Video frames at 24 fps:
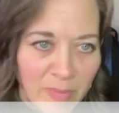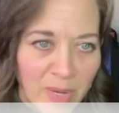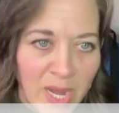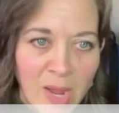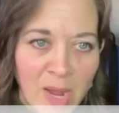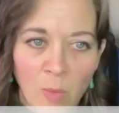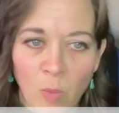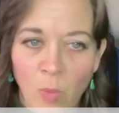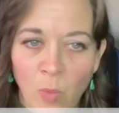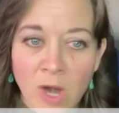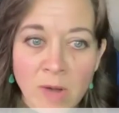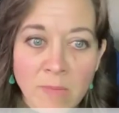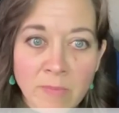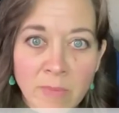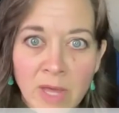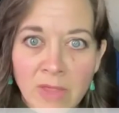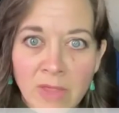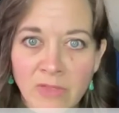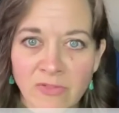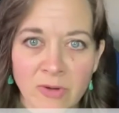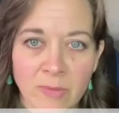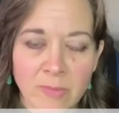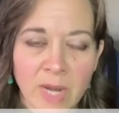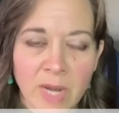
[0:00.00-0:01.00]
by 1
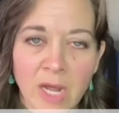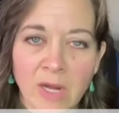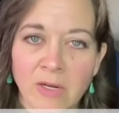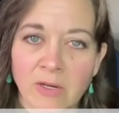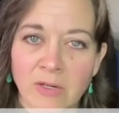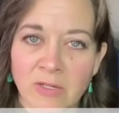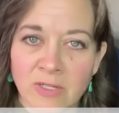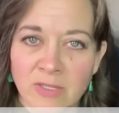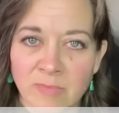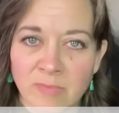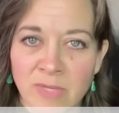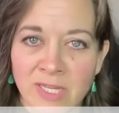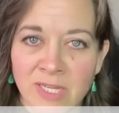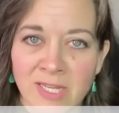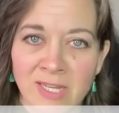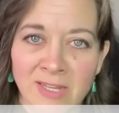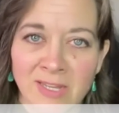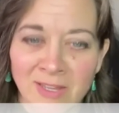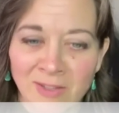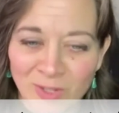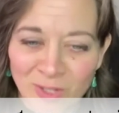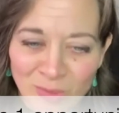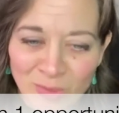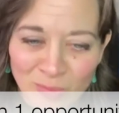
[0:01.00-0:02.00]
month from now, you're
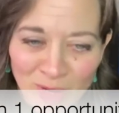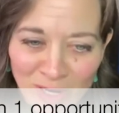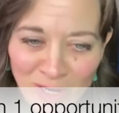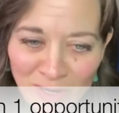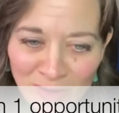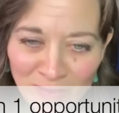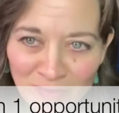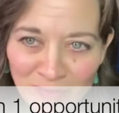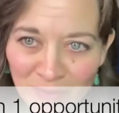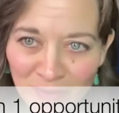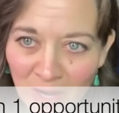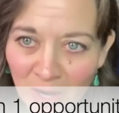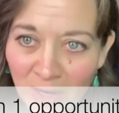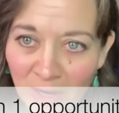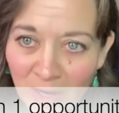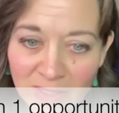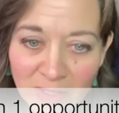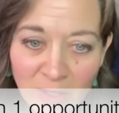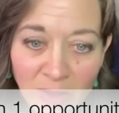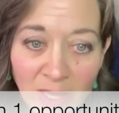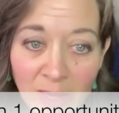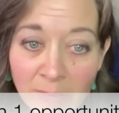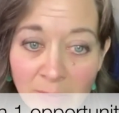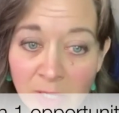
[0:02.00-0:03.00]
speaking English better. All
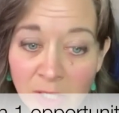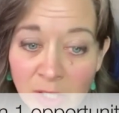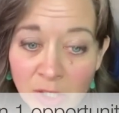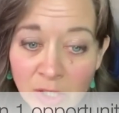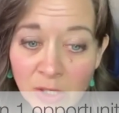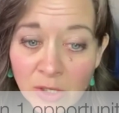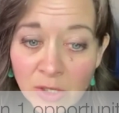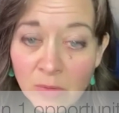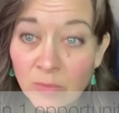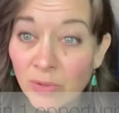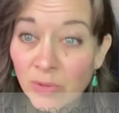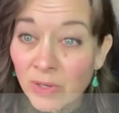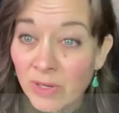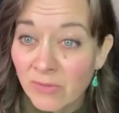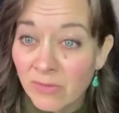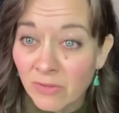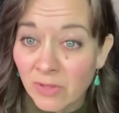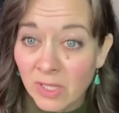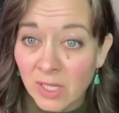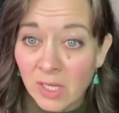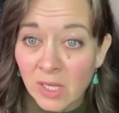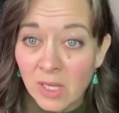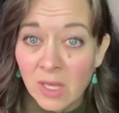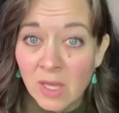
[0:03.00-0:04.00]
right, so let me show you
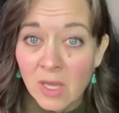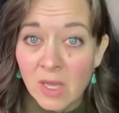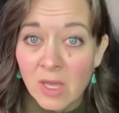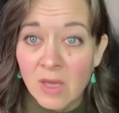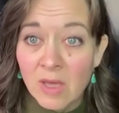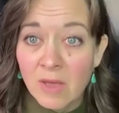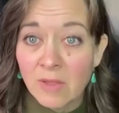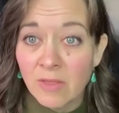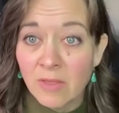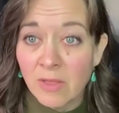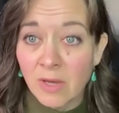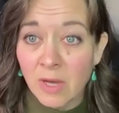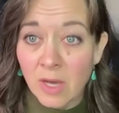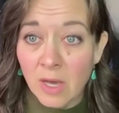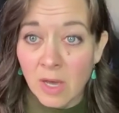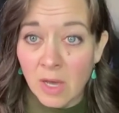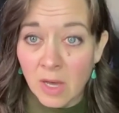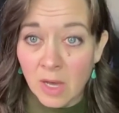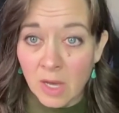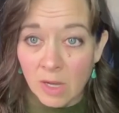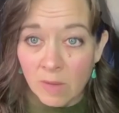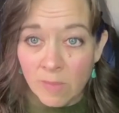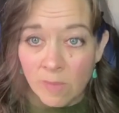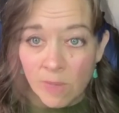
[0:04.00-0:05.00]
briefly the
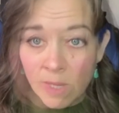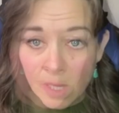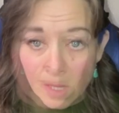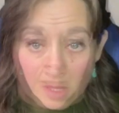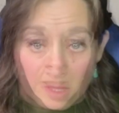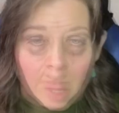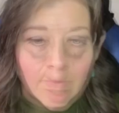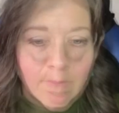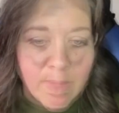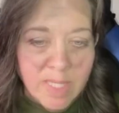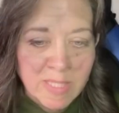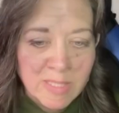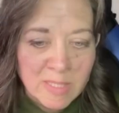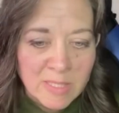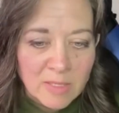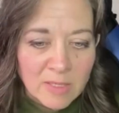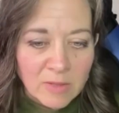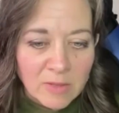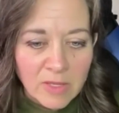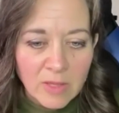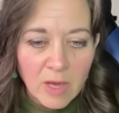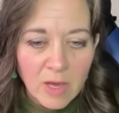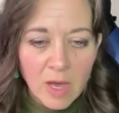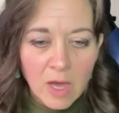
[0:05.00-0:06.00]
hub.
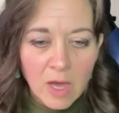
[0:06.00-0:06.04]
Basically,